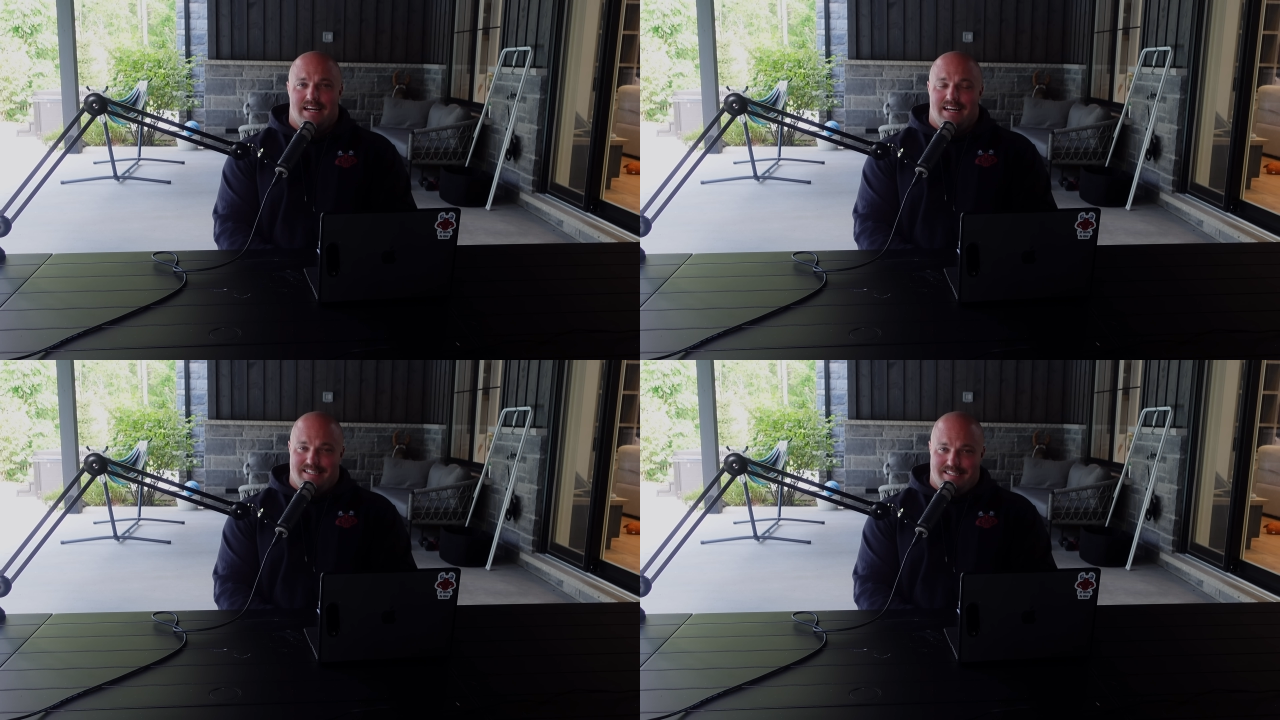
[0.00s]

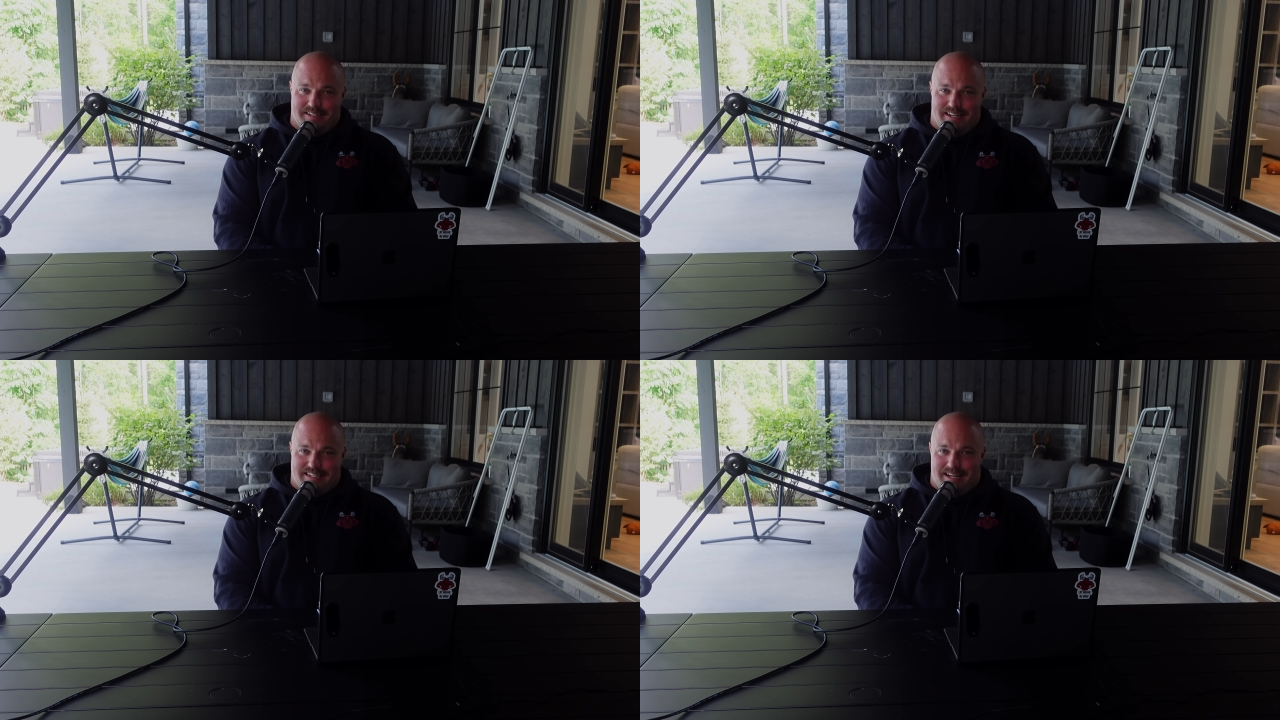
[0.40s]
Until
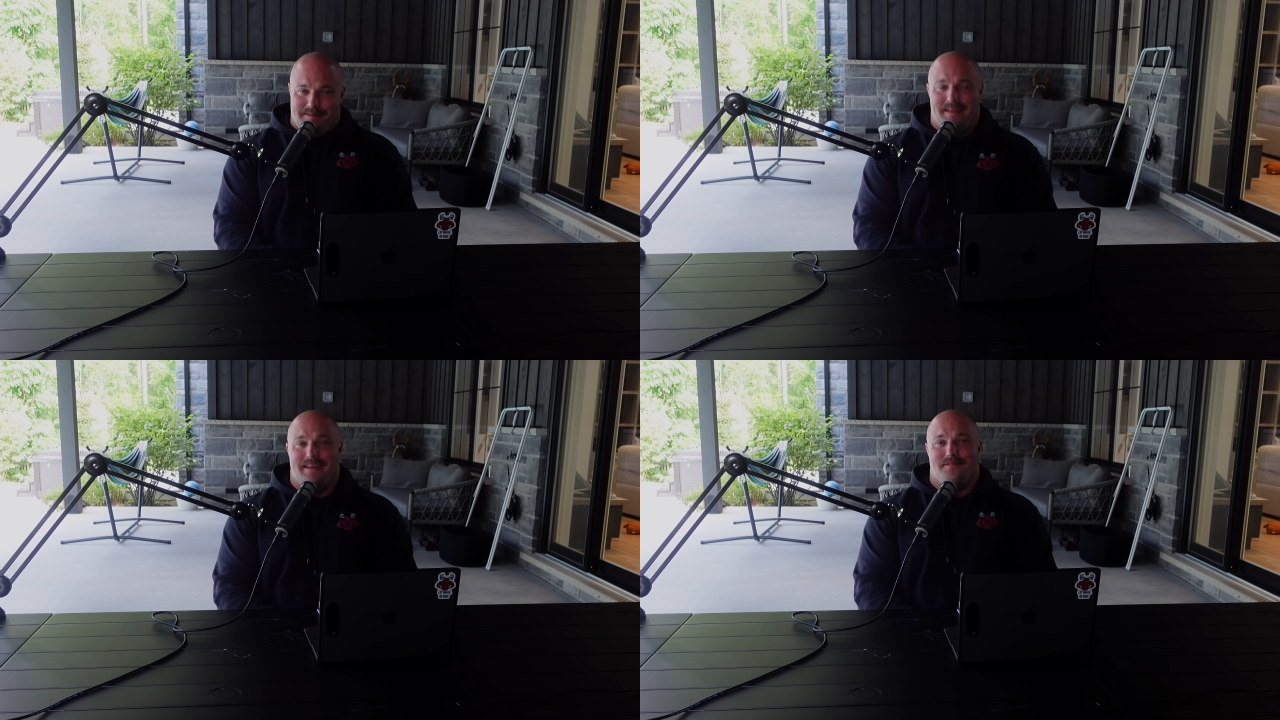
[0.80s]
next
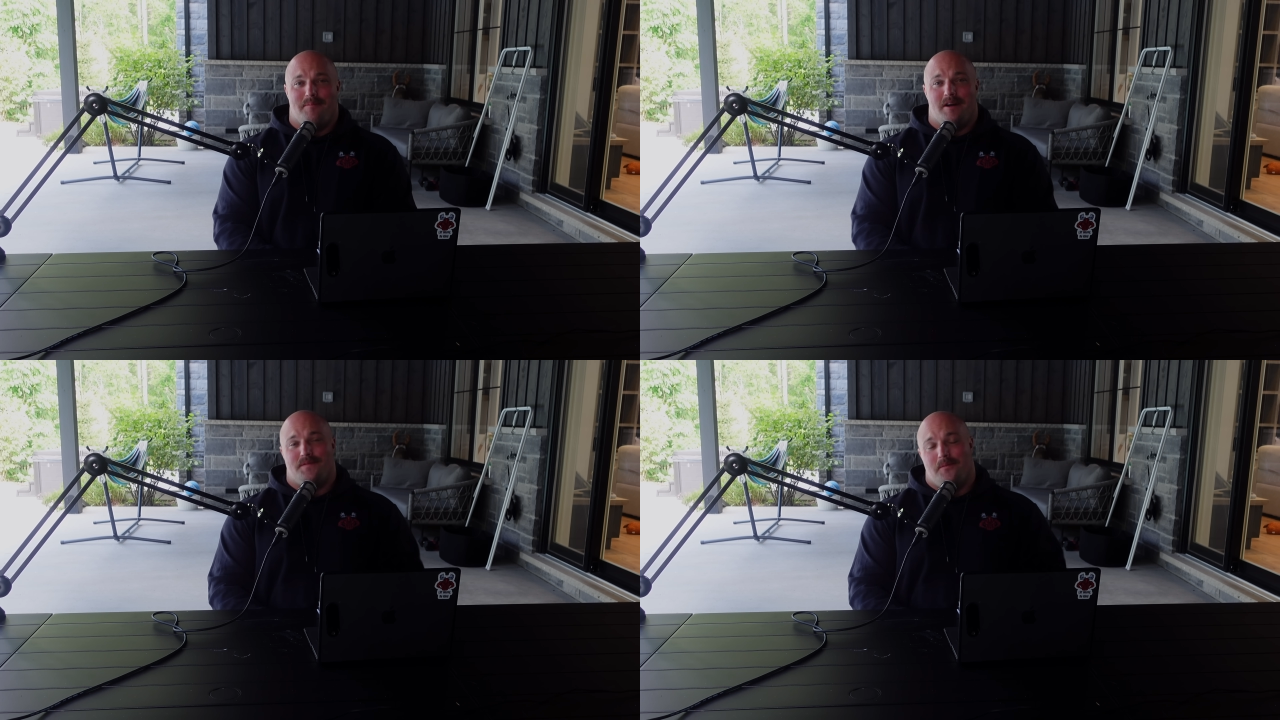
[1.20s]
time, thank you very
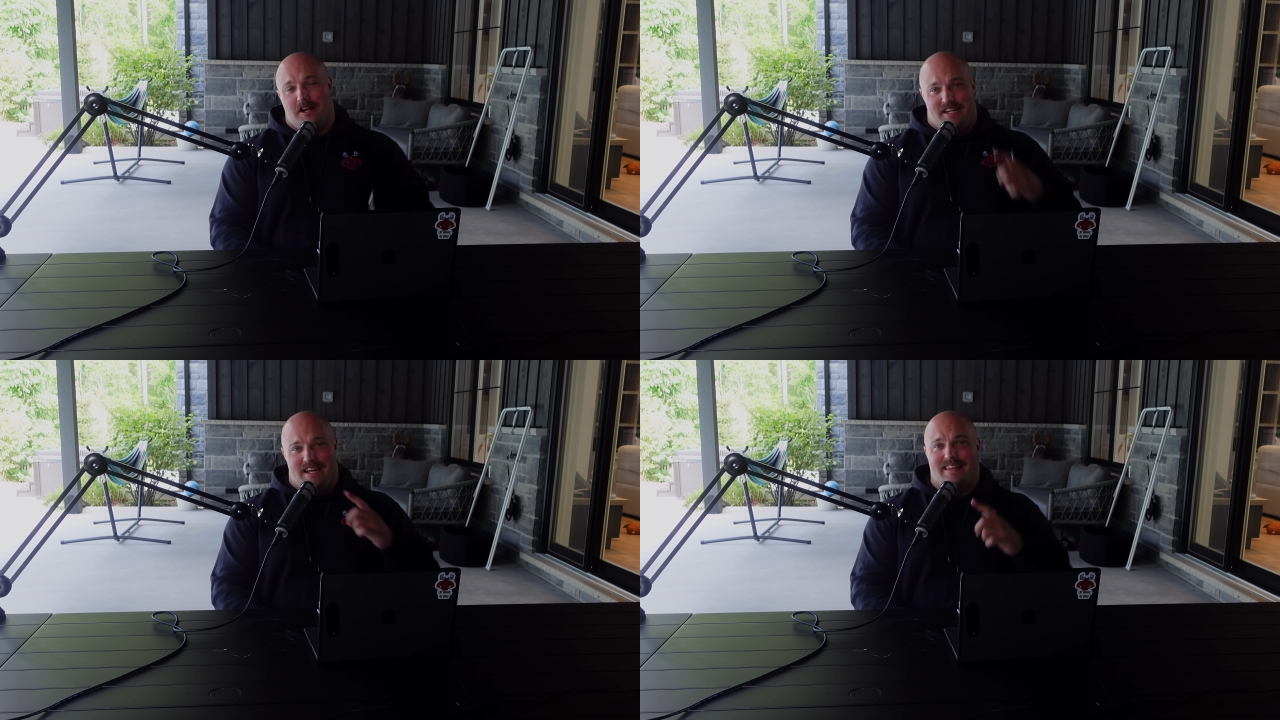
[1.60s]
much for watching.